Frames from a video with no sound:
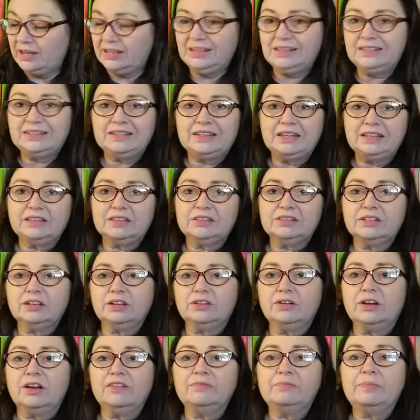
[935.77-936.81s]
I need to take the
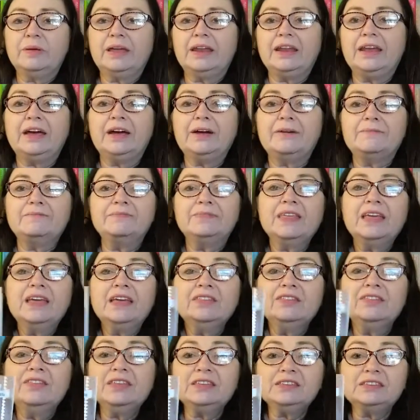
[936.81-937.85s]
sticker off, but
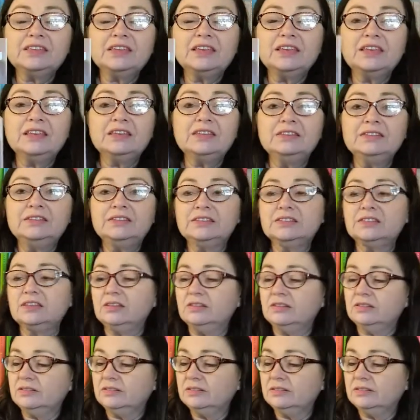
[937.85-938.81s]
this is